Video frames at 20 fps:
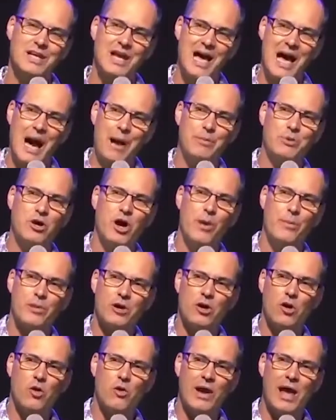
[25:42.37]
I'm coming
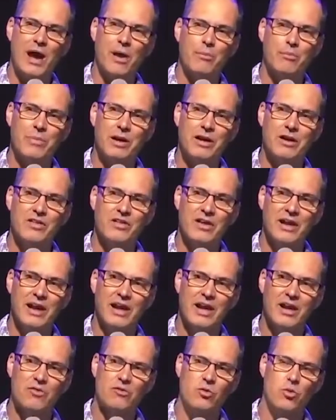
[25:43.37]
on out better than I
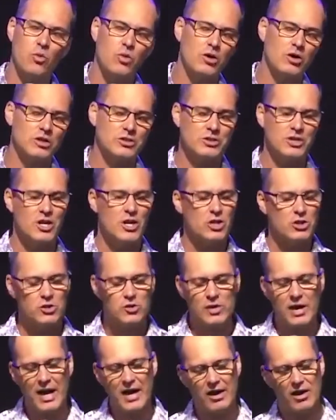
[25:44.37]
ever was. You
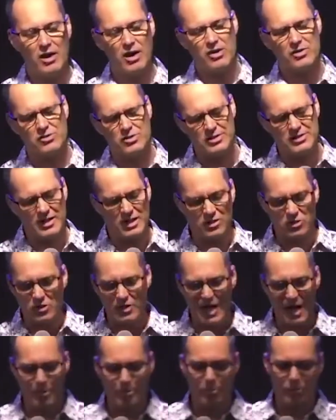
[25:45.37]
got to understand, you
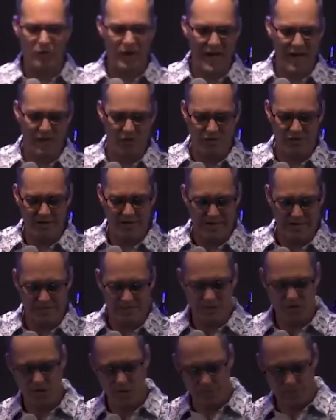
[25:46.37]
got brighter days
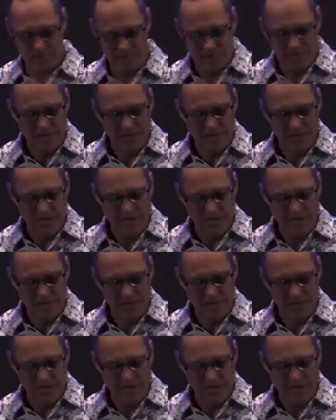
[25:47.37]
coming.